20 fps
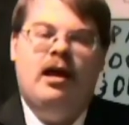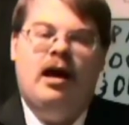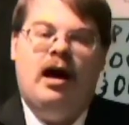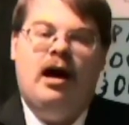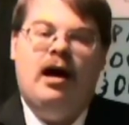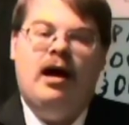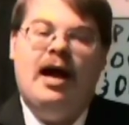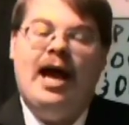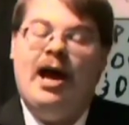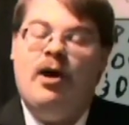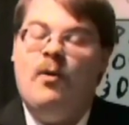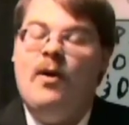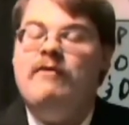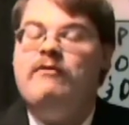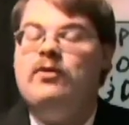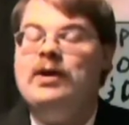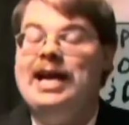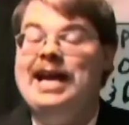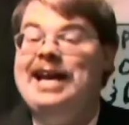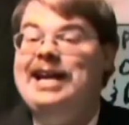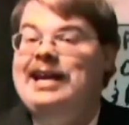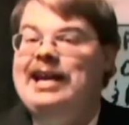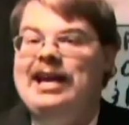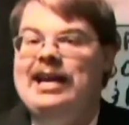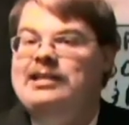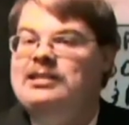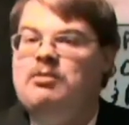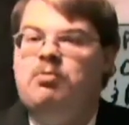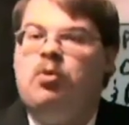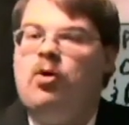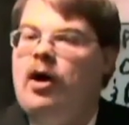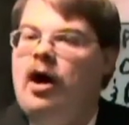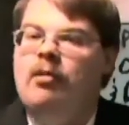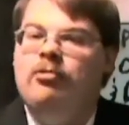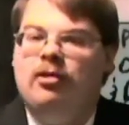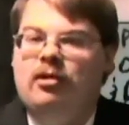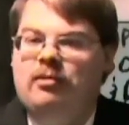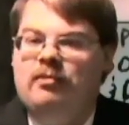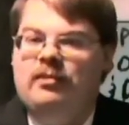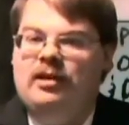However, it's a
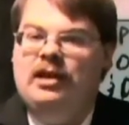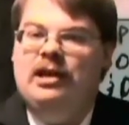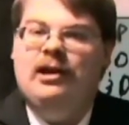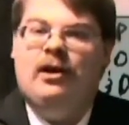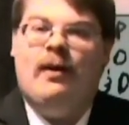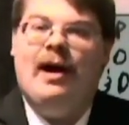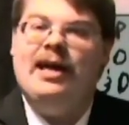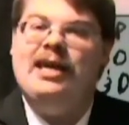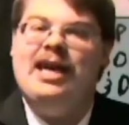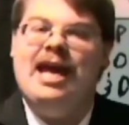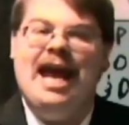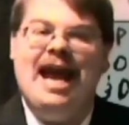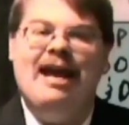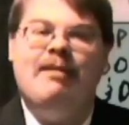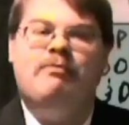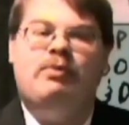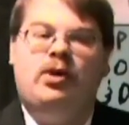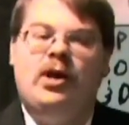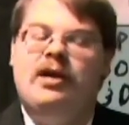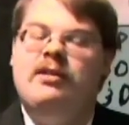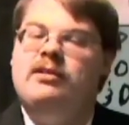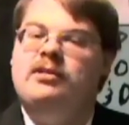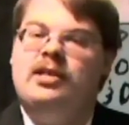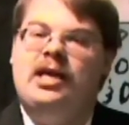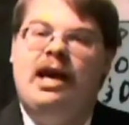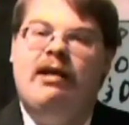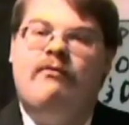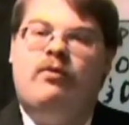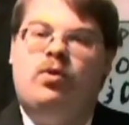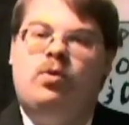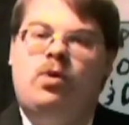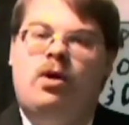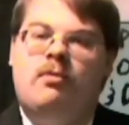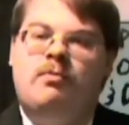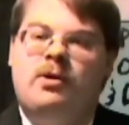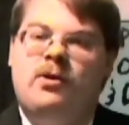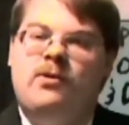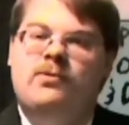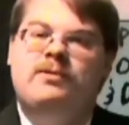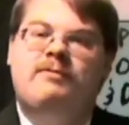problem. You know, I can't play this game for long
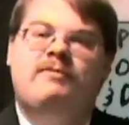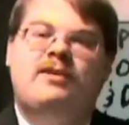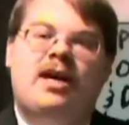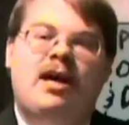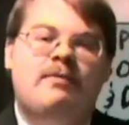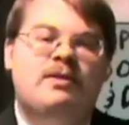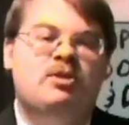periods of time,